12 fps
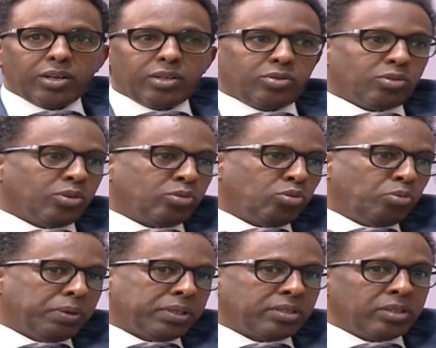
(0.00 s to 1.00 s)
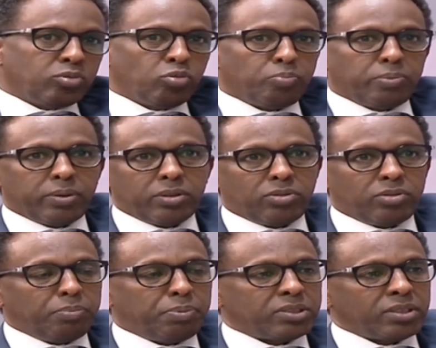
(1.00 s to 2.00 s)
you know, 2%,
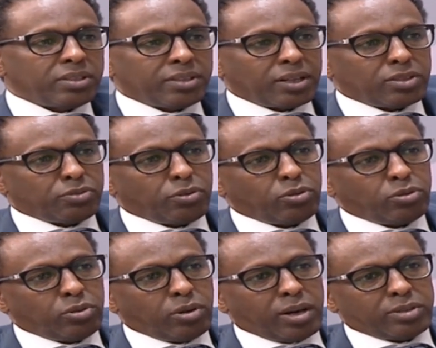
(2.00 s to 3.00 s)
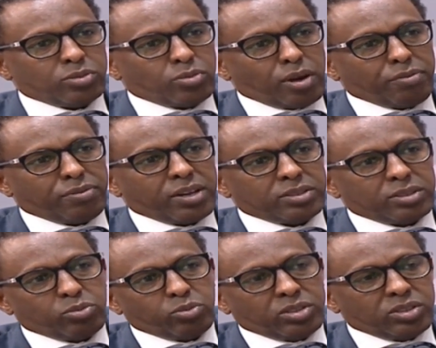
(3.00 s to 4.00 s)
3% tax for us to have
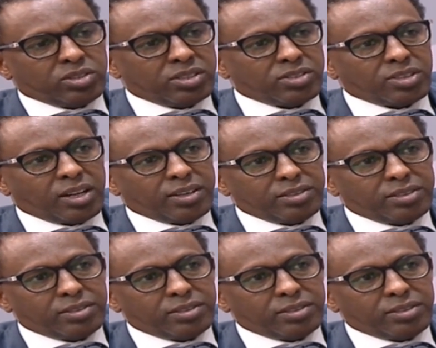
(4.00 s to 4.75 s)
nurses with decent salaries.